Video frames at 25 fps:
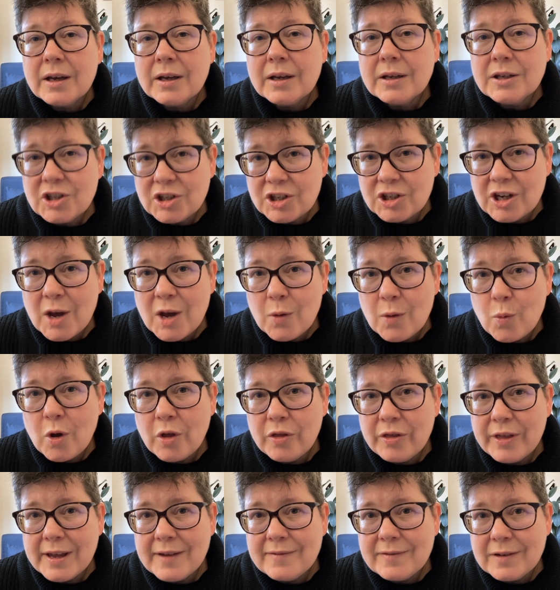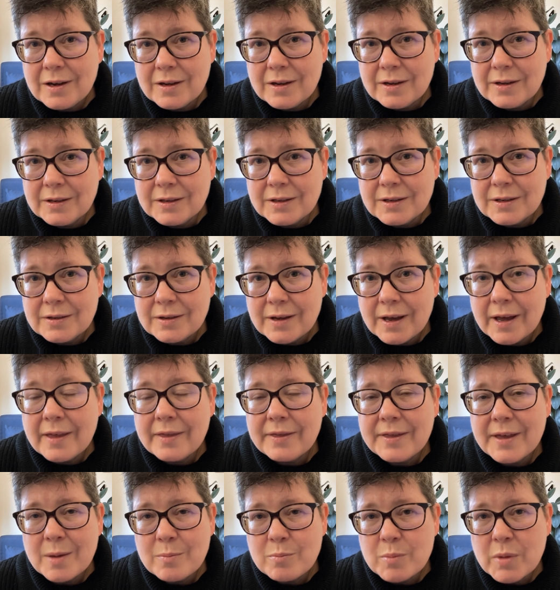and share what they've learned
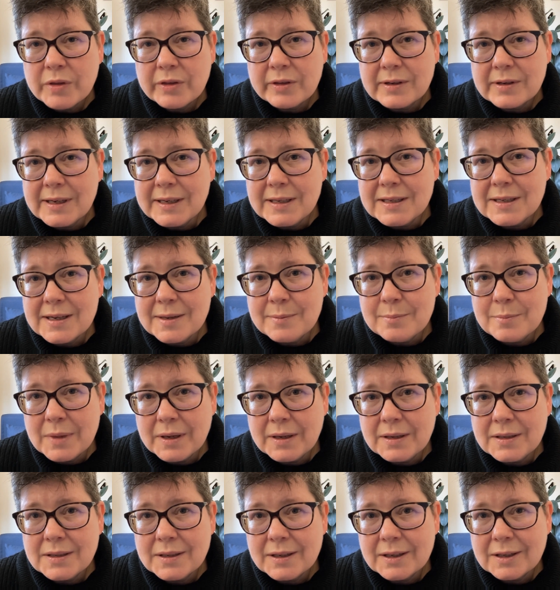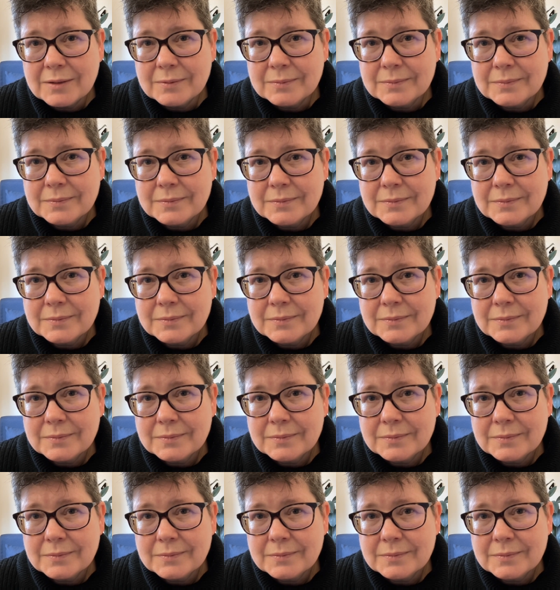at their monthly team meeting.